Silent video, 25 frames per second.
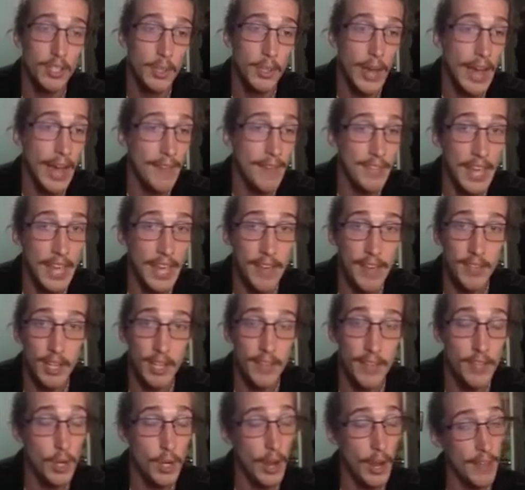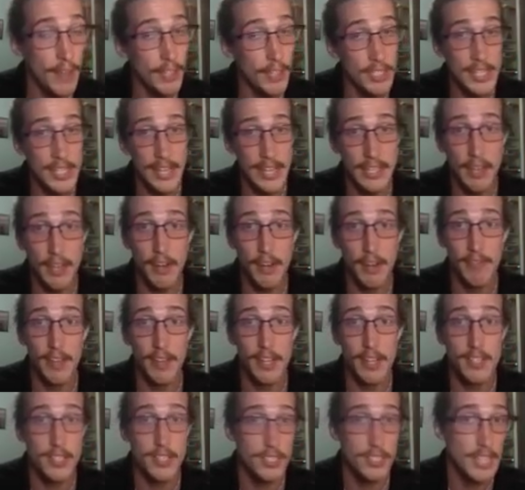have to have... If you don't have good takedown
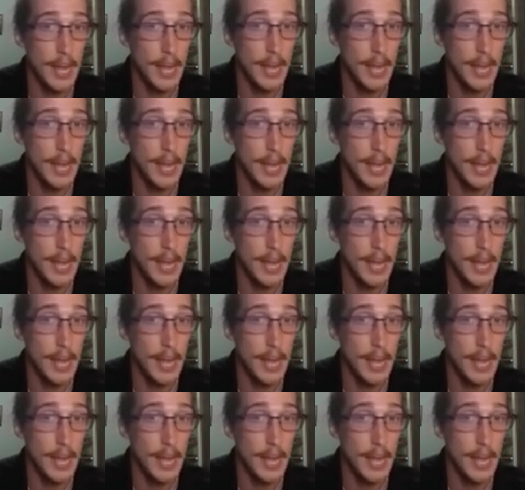defense, stop